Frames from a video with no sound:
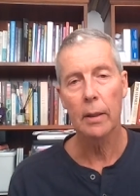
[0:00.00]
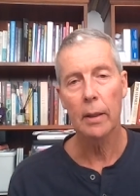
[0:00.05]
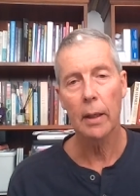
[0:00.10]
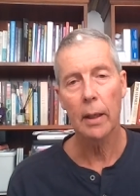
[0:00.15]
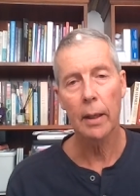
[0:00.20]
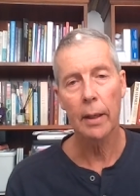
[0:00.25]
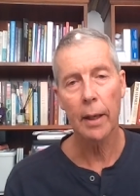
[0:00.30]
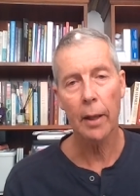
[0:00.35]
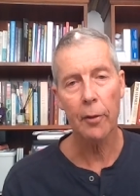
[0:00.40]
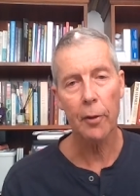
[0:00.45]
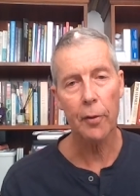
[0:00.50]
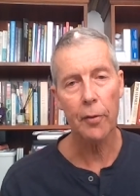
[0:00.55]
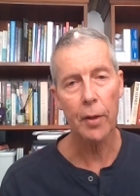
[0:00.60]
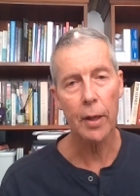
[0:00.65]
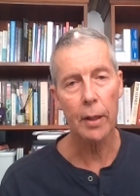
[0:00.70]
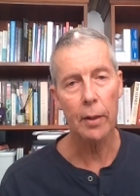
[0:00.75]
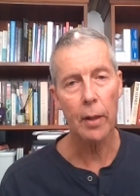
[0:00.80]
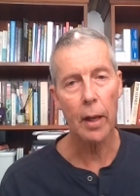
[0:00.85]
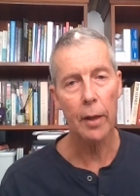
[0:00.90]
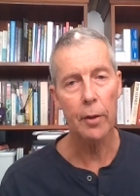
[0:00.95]
Another
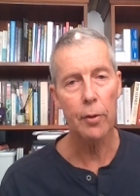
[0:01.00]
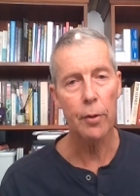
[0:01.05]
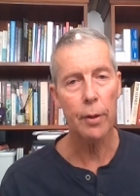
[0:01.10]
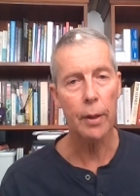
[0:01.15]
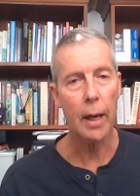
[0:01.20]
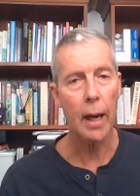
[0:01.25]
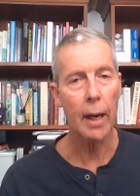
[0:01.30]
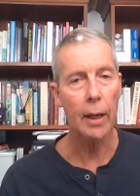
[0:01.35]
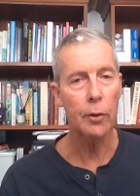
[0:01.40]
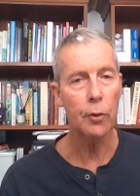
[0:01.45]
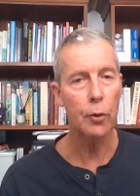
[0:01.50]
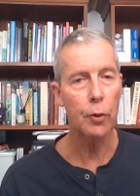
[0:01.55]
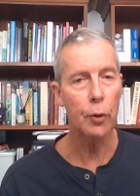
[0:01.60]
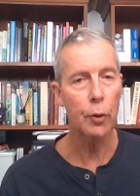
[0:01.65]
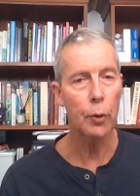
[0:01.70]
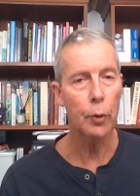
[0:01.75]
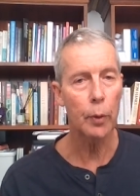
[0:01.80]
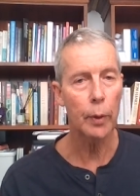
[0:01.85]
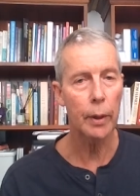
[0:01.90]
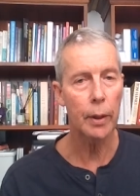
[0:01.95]
thing that you can
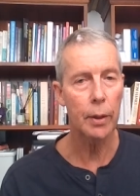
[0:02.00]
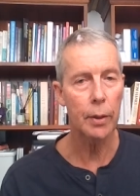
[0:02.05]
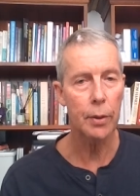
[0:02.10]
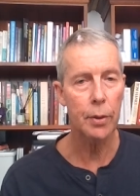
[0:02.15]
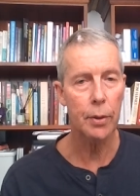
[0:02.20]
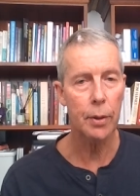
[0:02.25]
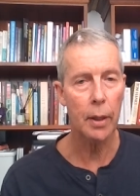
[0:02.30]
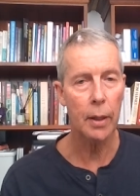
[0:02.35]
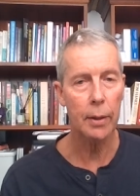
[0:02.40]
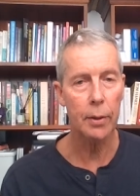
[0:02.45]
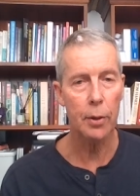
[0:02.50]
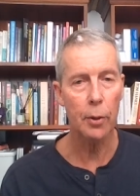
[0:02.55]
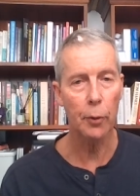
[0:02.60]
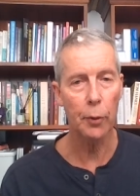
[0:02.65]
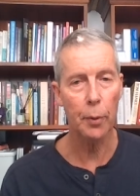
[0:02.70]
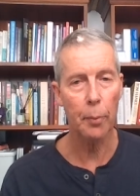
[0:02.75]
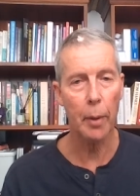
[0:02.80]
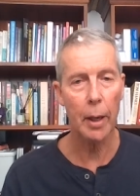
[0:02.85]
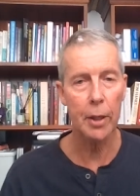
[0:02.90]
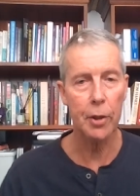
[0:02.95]
do is tilt
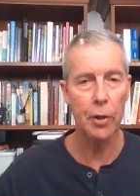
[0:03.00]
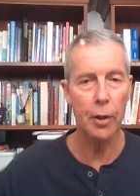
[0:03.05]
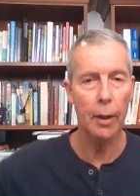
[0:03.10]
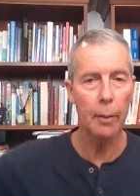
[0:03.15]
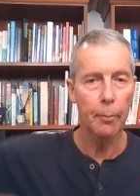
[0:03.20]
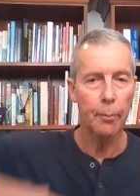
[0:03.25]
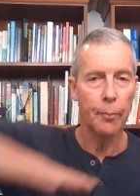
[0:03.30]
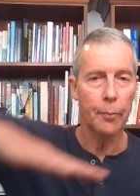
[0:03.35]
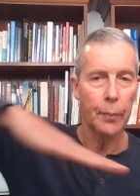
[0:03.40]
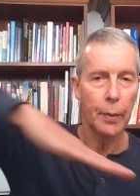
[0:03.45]
the patient up,